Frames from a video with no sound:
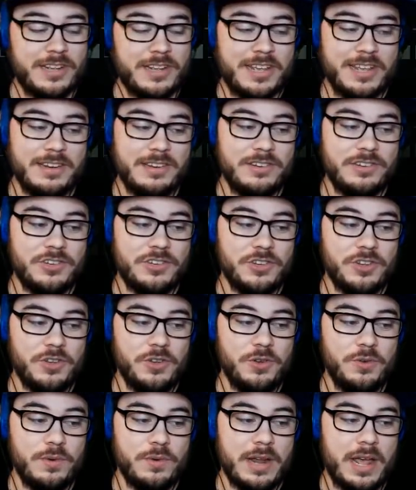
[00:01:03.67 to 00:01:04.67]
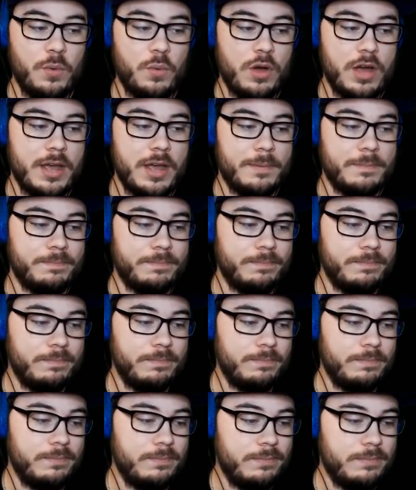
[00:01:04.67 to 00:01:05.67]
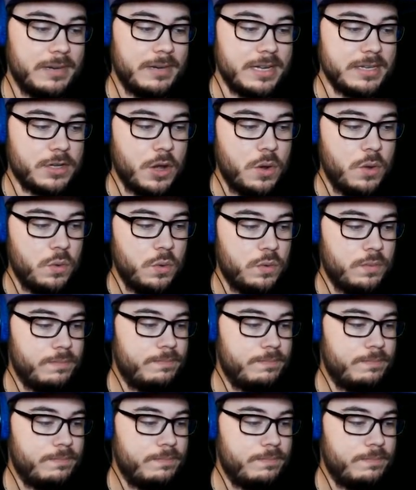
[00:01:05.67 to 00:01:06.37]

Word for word: into night one. Let's go.